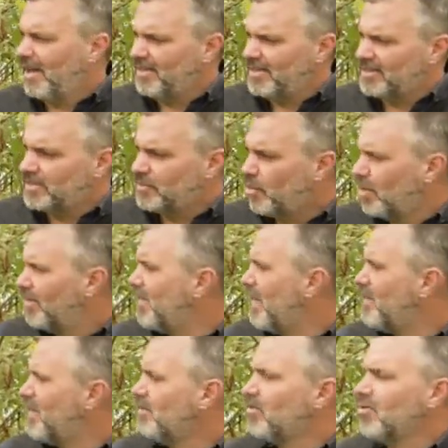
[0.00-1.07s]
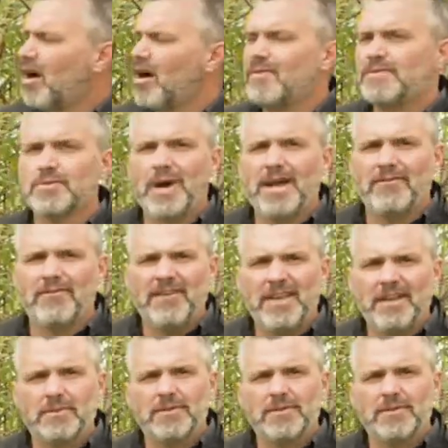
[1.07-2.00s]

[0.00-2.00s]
This is one of them. It loves wet feet,